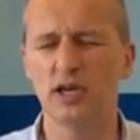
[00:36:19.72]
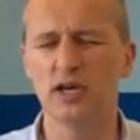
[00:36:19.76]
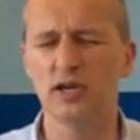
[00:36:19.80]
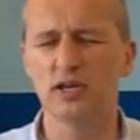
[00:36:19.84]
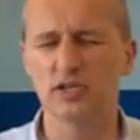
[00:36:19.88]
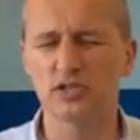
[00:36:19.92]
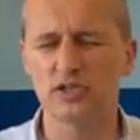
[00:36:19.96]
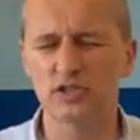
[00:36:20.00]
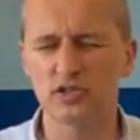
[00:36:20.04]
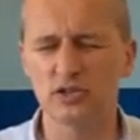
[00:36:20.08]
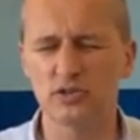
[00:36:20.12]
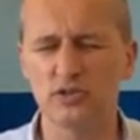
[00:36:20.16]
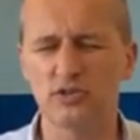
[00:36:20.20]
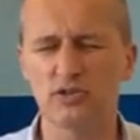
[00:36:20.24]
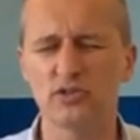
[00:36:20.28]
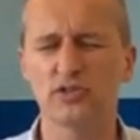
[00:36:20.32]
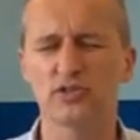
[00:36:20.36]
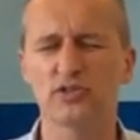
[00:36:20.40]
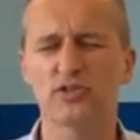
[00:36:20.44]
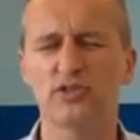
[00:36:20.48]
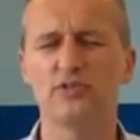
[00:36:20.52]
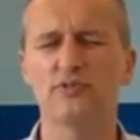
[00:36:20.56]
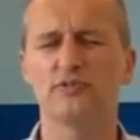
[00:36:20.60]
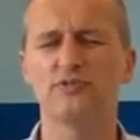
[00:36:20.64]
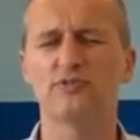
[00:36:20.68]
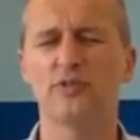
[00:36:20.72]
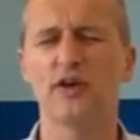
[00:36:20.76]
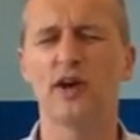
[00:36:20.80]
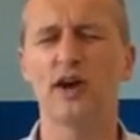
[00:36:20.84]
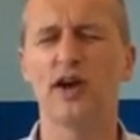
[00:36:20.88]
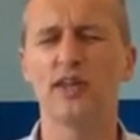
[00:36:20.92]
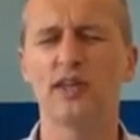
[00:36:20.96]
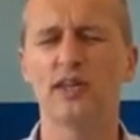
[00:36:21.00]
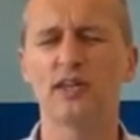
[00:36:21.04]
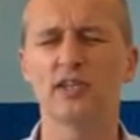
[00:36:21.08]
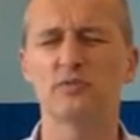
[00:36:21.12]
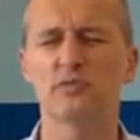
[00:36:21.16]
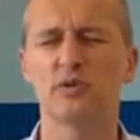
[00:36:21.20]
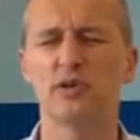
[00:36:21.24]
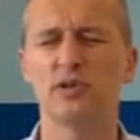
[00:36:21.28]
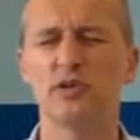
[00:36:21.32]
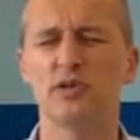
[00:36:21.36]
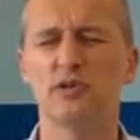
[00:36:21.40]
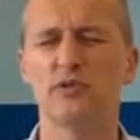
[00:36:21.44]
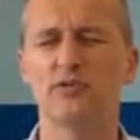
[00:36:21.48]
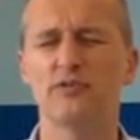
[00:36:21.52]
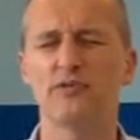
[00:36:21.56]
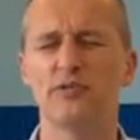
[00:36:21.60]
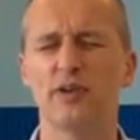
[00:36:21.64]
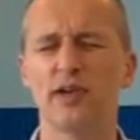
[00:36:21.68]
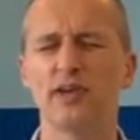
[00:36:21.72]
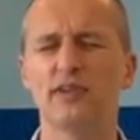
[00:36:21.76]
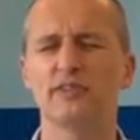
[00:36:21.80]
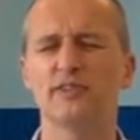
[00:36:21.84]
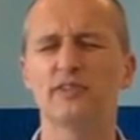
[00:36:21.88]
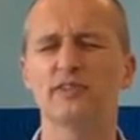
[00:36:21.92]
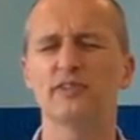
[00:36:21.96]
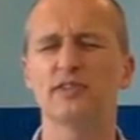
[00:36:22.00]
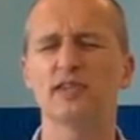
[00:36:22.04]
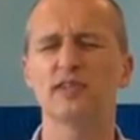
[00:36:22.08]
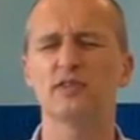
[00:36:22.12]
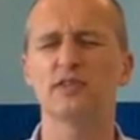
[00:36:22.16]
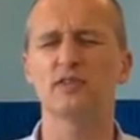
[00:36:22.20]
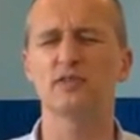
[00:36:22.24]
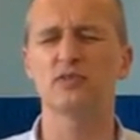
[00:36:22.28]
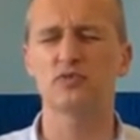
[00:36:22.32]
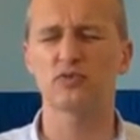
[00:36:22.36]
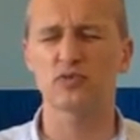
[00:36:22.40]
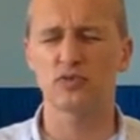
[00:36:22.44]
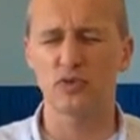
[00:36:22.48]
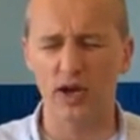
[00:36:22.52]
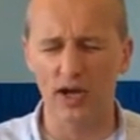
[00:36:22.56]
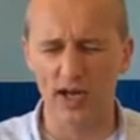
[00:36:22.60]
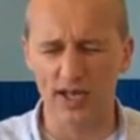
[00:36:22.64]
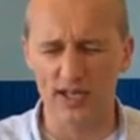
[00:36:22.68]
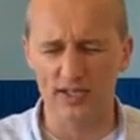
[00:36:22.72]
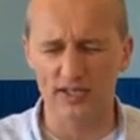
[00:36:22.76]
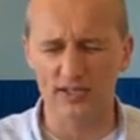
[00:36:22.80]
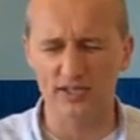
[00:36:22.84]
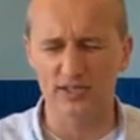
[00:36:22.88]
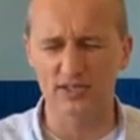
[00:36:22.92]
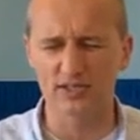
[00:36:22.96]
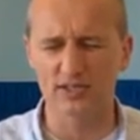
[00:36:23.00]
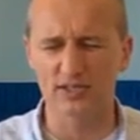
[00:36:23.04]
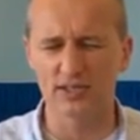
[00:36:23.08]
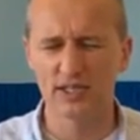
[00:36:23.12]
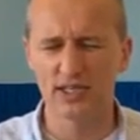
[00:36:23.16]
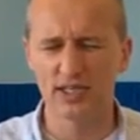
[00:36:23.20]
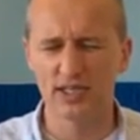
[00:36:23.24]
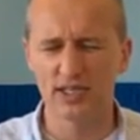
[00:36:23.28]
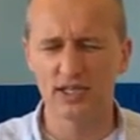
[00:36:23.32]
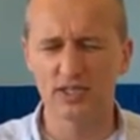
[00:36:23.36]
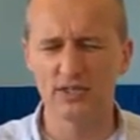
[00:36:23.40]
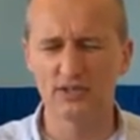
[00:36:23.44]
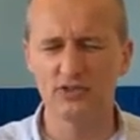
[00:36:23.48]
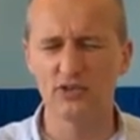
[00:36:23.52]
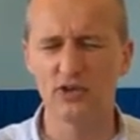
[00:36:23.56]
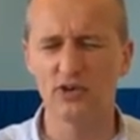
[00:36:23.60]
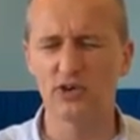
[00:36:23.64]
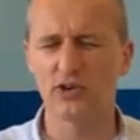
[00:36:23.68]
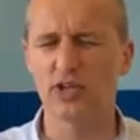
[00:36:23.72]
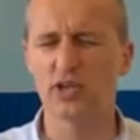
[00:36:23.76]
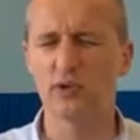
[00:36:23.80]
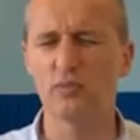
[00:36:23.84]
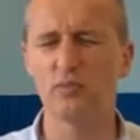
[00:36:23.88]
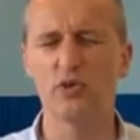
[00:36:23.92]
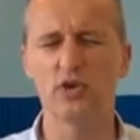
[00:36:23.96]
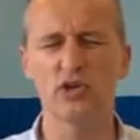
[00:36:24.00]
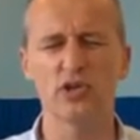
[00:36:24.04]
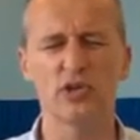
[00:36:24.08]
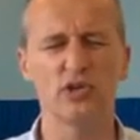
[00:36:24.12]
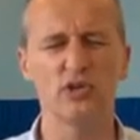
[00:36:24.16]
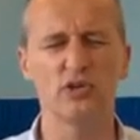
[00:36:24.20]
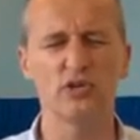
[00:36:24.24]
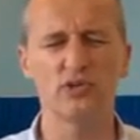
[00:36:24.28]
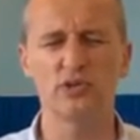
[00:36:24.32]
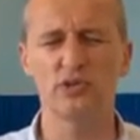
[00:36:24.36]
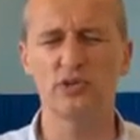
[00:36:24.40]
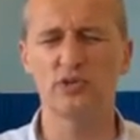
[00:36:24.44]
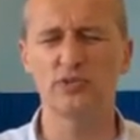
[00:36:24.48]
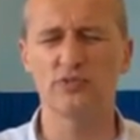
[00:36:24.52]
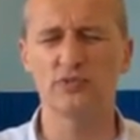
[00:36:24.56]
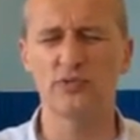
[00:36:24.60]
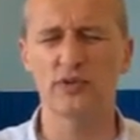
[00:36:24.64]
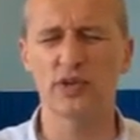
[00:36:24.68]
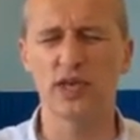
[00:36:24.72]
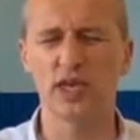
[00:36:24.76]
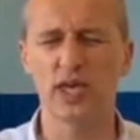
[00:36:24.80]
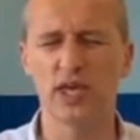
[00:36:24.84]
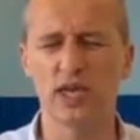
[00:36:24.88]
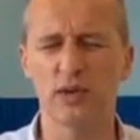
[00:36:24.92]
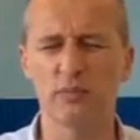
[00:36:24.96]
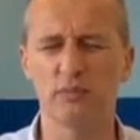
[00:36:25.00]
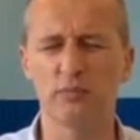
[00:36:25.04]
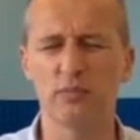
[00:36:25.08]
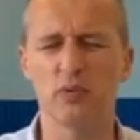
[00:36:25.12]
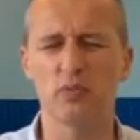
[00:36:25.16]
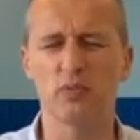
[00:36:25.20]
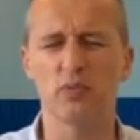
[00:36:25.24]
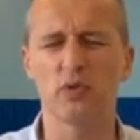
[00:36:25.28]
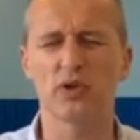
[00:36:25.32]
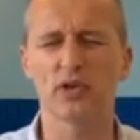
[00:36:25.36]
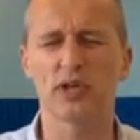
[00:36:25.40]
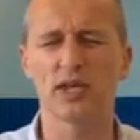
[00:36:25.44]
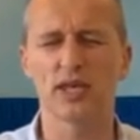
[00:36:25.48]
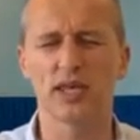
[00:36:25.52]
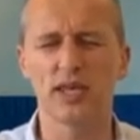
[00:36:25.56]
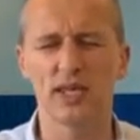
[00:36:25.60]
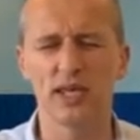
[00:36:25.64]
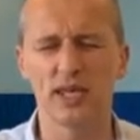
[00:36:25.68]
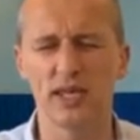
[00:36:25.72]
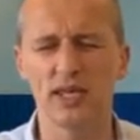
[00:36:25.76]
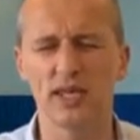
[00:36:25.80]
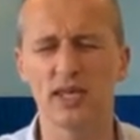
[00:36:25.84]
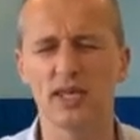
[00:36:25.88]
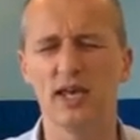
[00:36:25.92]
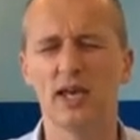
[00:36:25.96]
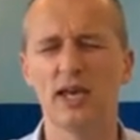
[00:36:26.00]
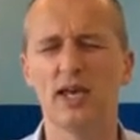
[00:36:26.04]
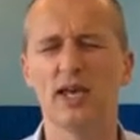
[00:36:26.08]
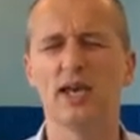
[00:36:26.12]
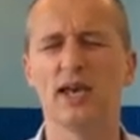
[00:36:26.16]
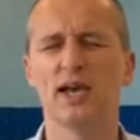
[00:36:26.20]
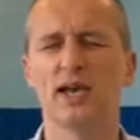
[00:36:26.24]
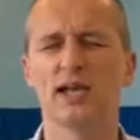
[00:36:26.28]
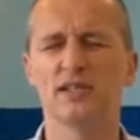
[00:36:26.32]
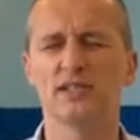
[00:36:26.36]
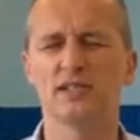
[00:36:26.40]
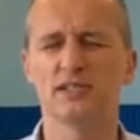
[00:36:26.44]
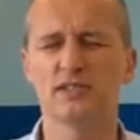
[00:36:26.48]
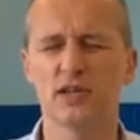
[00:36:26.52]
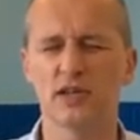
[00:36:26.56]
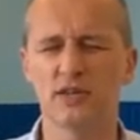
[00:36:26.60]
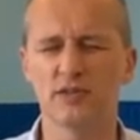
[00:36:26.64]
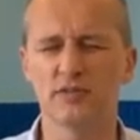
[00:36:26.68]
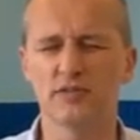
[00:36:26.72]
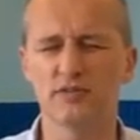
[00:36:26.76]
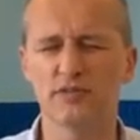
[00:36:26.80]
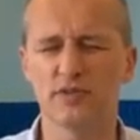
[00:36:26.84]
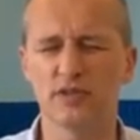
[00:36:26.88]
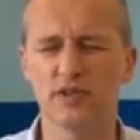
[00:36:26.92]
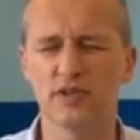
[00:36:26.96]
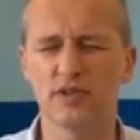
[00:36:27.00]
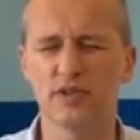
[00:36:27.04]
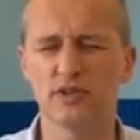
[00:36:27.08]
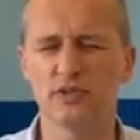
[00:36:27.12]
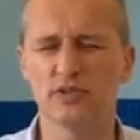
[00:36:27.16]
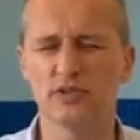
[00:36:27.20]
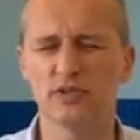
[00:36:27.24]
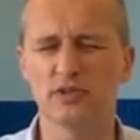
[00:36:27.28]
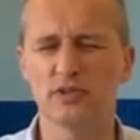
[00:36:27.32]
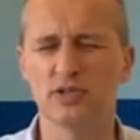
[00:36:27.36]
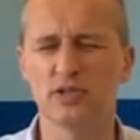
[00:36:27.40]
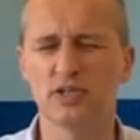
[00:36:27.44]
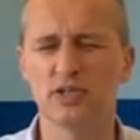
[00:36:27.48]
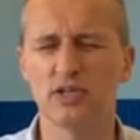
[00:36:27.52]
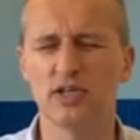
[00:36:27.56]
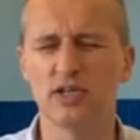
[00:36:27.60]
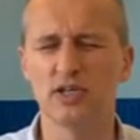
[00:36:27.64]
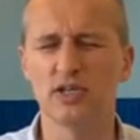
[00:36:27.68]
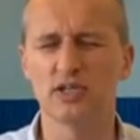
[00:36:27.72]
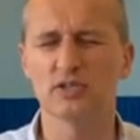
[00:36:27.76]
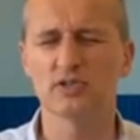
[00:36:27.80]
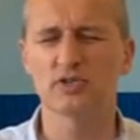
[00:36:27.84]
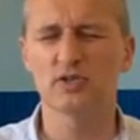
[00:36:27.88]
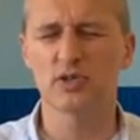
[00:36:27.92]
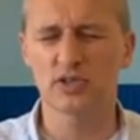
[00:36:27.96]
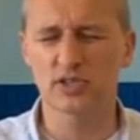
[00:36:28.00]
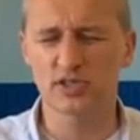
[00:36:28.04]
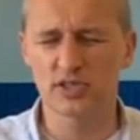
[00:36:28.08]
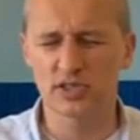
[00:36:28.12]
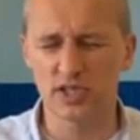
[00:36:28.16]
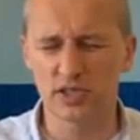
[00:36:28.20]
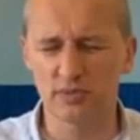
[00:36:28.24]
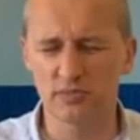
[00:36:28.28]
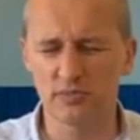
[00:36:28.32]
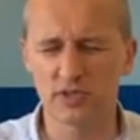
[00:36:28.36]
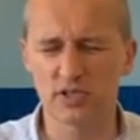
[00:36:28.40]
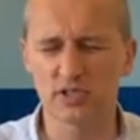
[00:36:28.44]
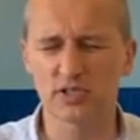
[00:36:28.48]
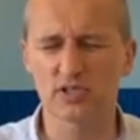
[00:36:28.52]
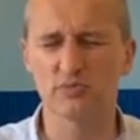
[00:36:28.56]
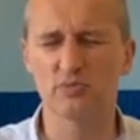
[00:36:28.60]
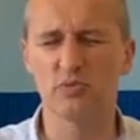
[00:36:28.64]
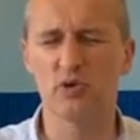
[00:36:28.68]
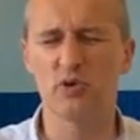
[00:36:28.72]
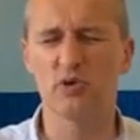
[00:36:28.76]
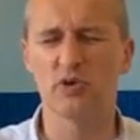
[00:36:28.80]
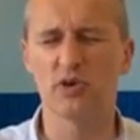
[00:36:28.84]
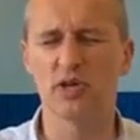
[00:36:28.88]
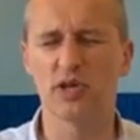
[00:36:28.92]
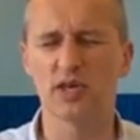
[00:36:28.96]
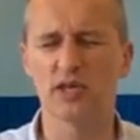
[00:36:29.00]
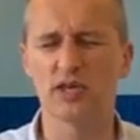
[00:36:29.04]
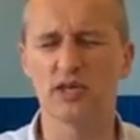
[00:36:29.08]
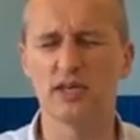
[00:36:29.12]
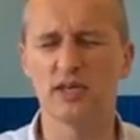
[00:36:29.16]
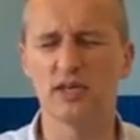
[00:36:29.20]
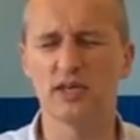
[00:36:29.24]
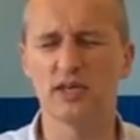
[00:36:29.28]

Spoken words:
assurance you find is when your faith is in Christ, not in what you do for him, but what he has done for you. Trust him this morning